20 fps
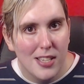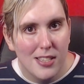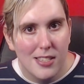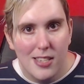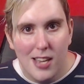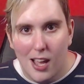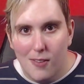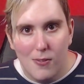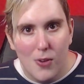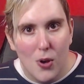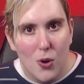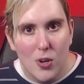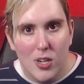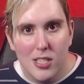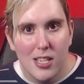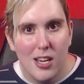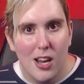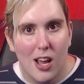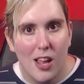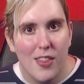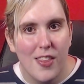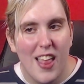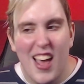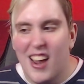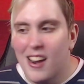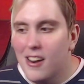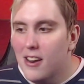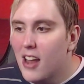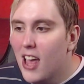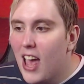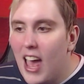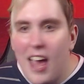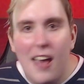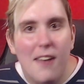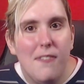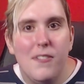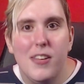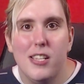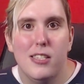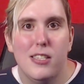And stop focusing on that
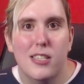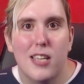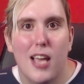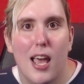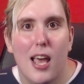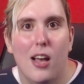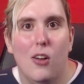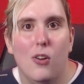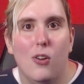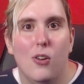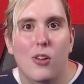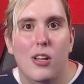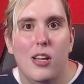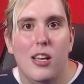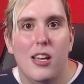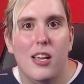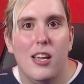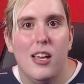effing scale.